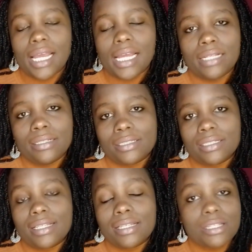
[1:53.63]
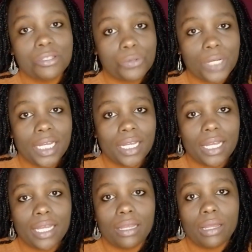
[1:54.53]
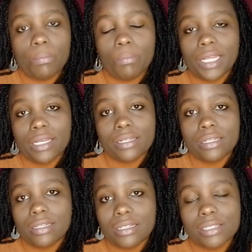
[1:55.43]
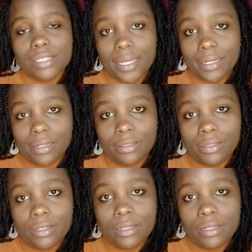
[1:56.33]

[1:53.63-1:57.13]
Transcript: And this is why I made this channel